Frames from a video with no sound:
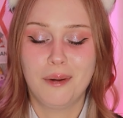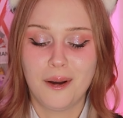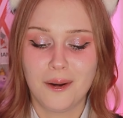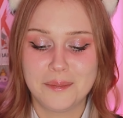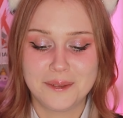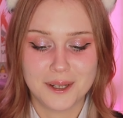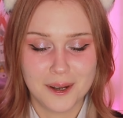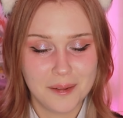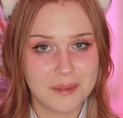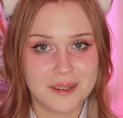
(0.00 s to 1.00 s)
popped
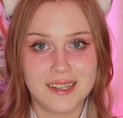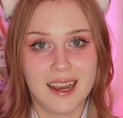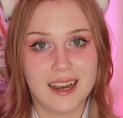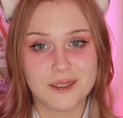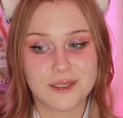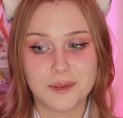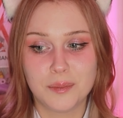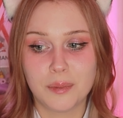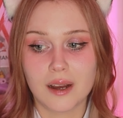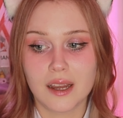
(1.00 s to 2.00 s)
up on how to
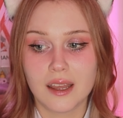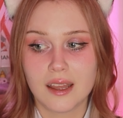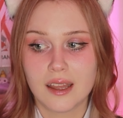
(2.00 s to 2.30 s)
buy